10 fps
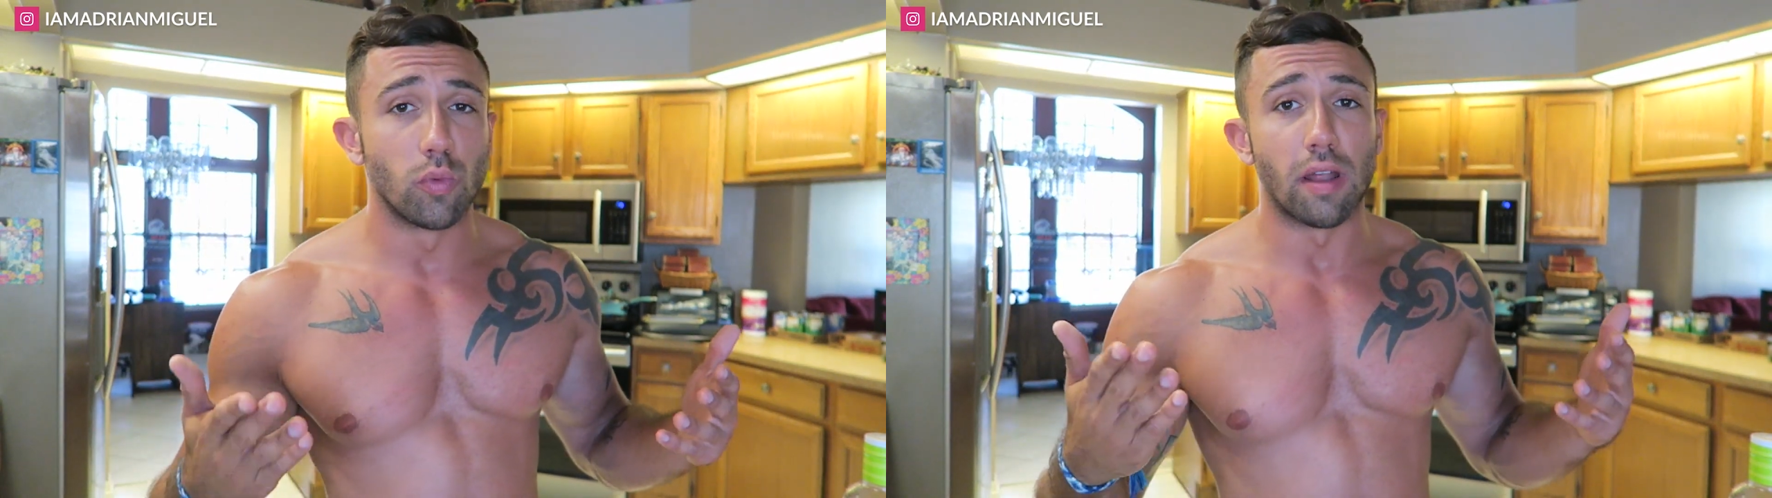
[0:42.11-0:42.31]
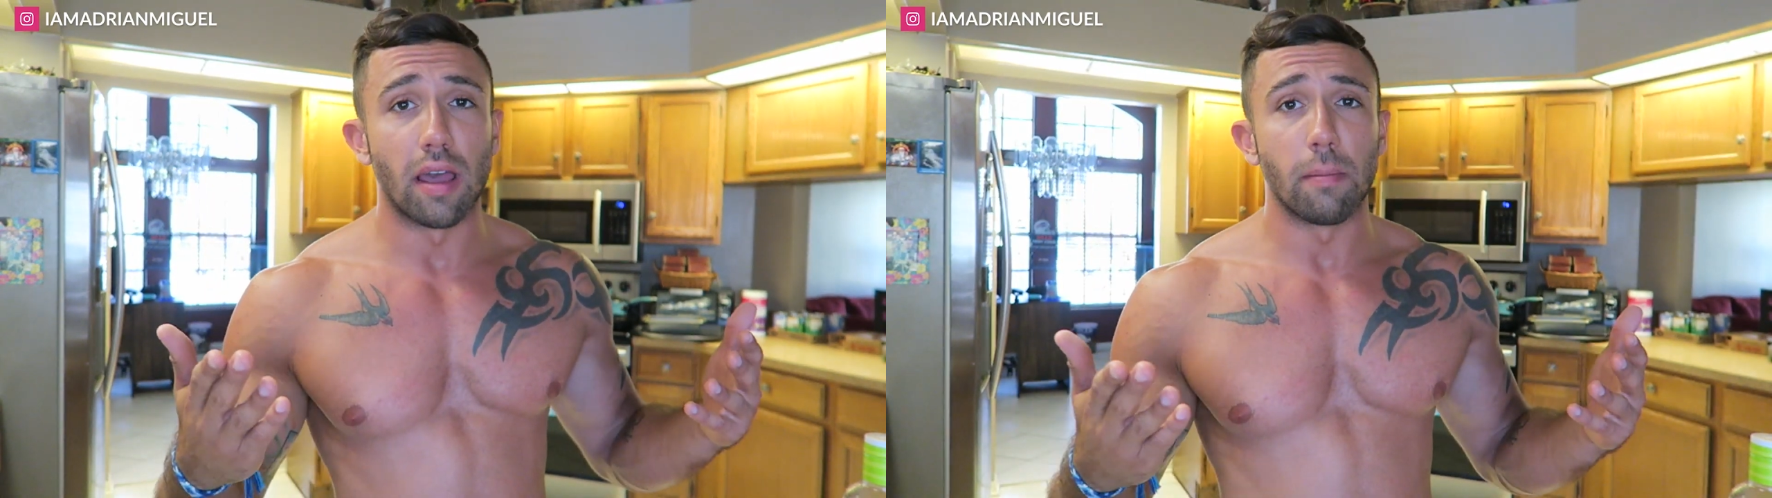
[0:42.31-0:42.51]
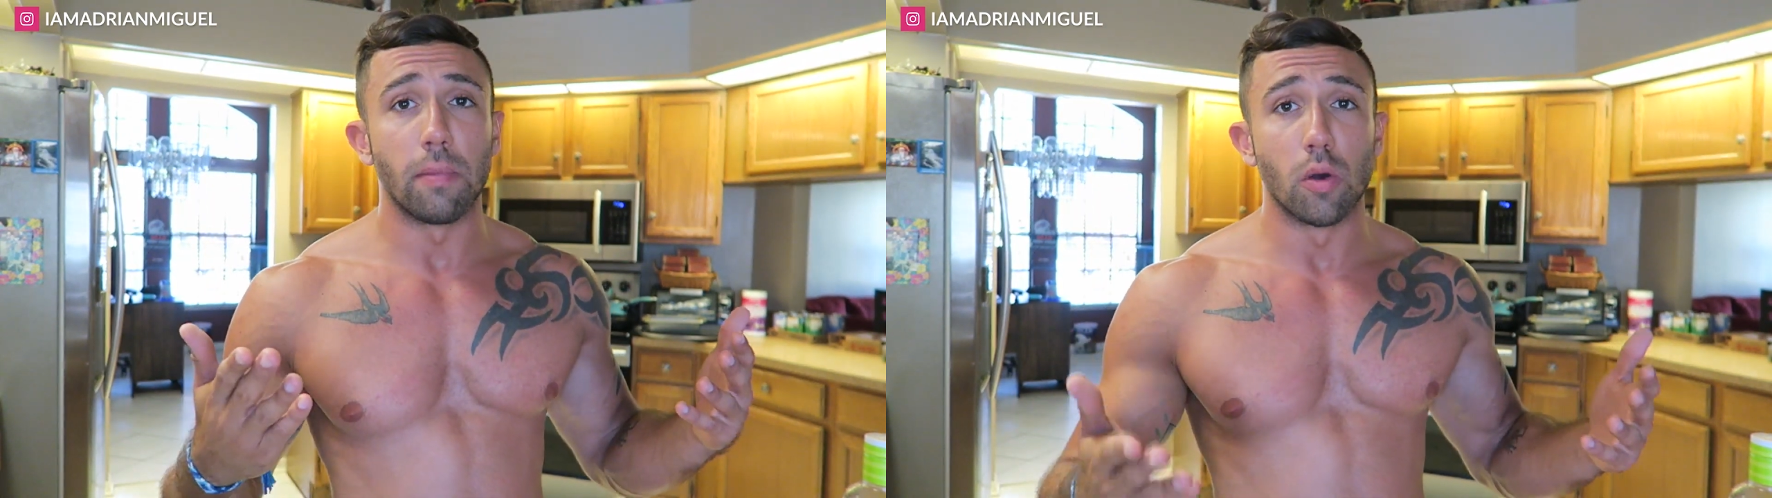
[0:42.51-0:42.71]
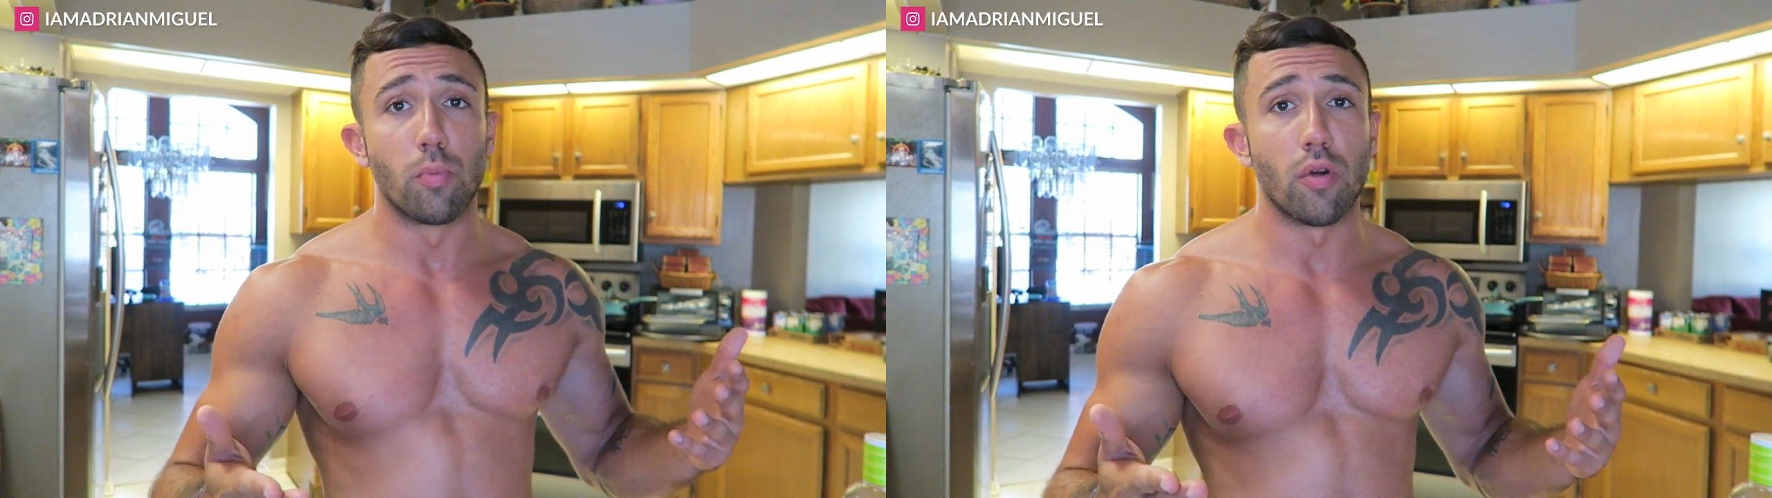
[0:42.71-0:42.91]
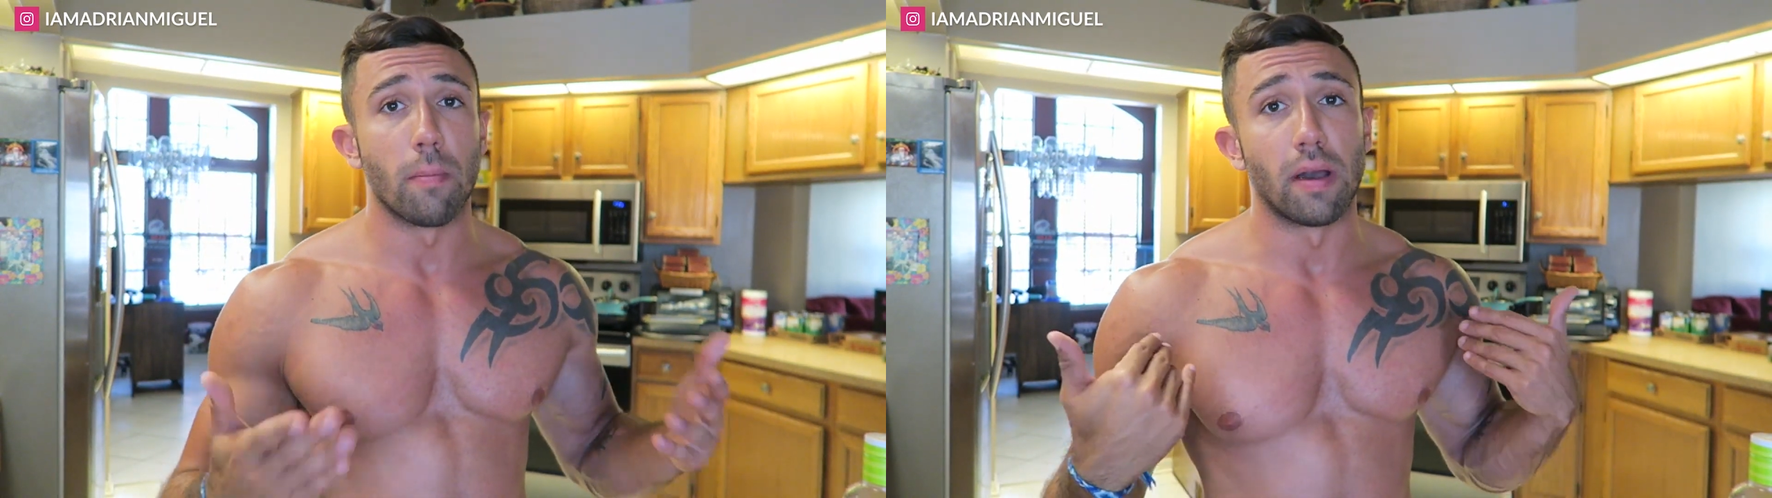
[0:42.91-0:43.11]
when I meal
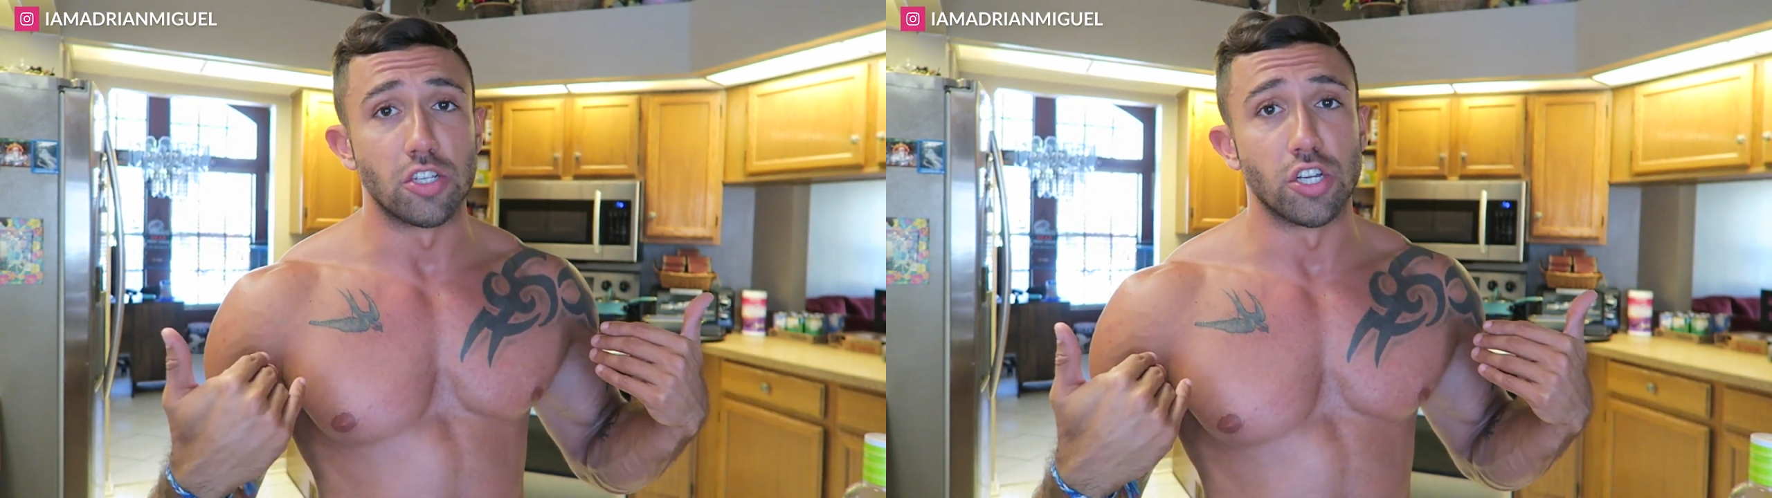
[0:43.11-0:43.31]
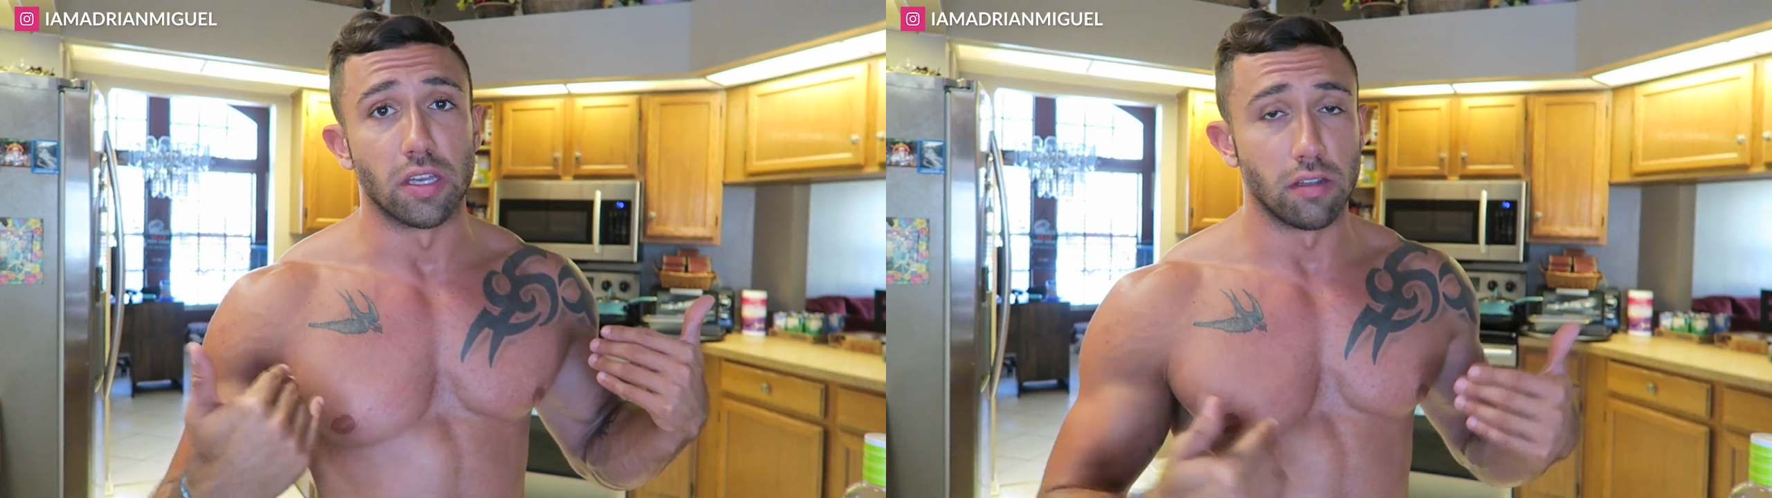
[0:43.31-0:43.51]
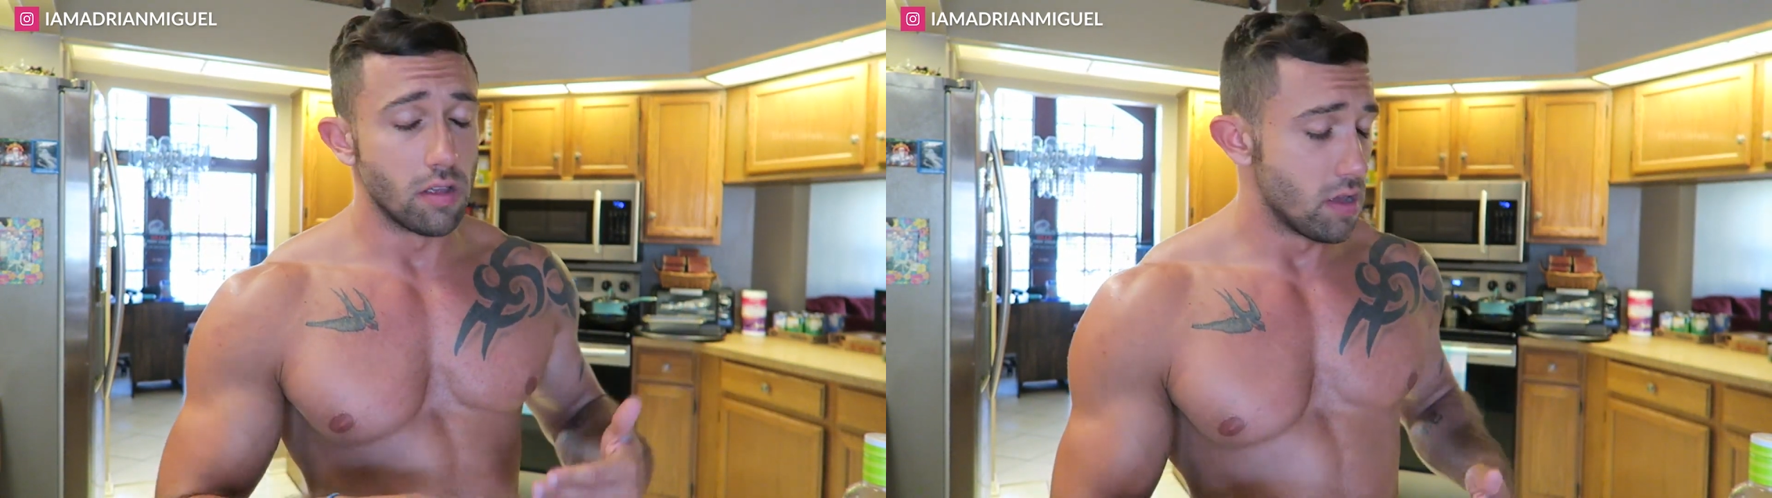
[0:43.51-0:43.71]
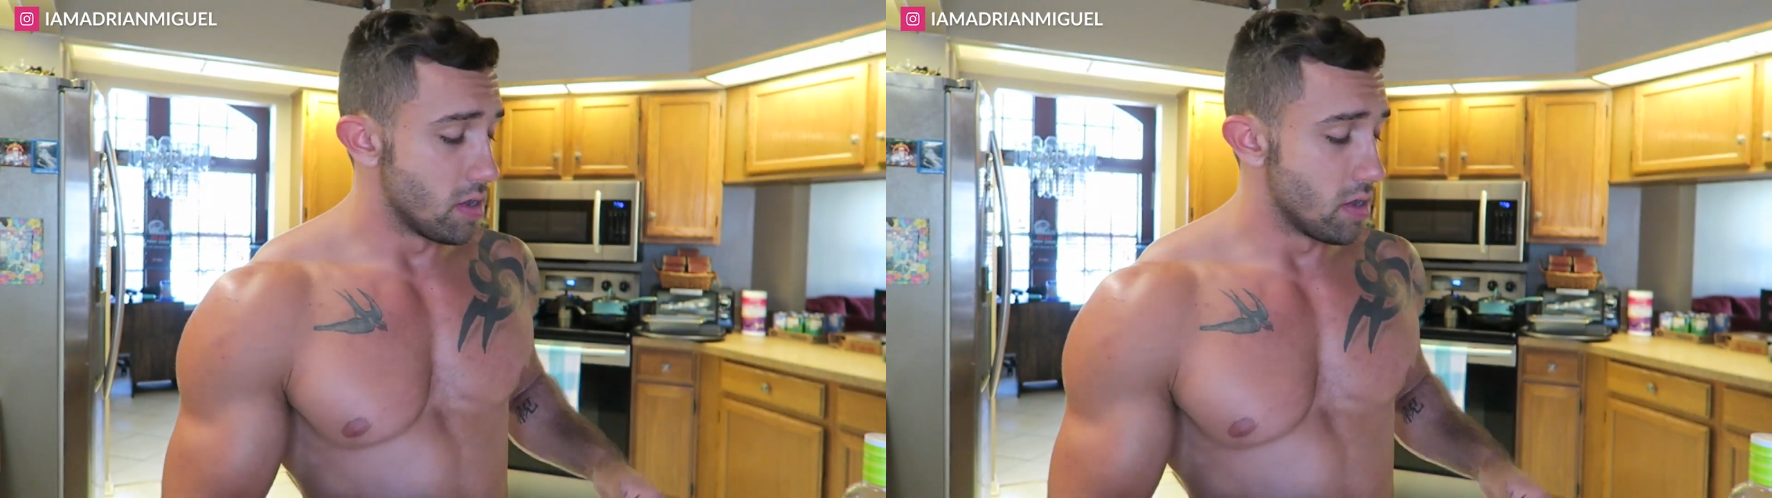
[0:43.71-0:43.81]
prep my chicken.